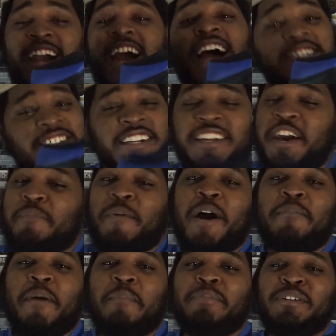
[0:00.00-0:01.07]
I should have kept
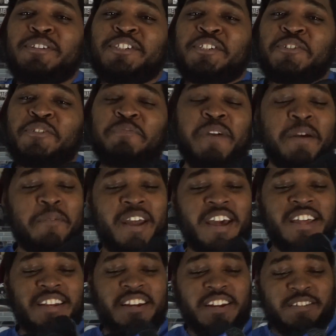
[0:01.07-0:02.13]
all my blue shoes, man, but I
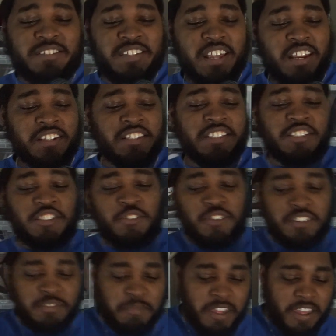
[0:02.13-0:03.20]
ended up selling these
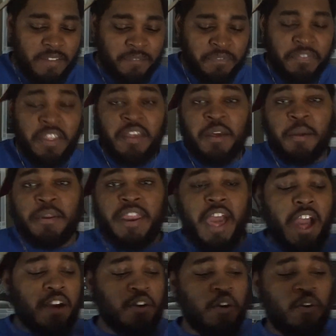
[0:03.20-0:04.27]
joints, man.
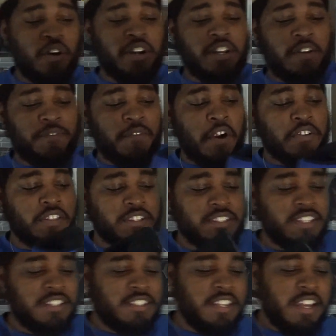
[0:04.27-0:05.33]
Now, going into further
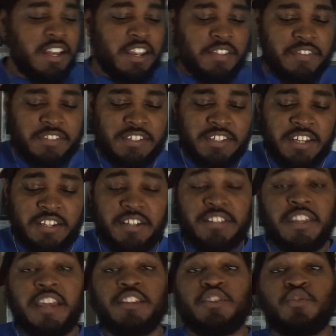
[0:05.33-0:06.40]
detail of the sneaker,
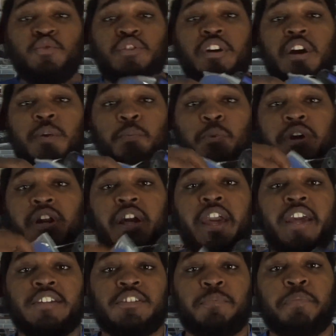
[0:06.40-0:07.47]
they do come with an
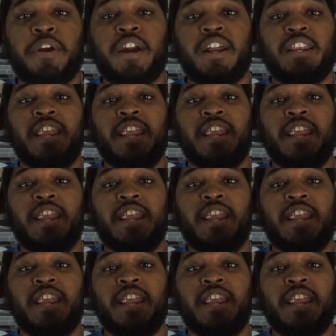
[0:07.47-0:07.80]
extra pair of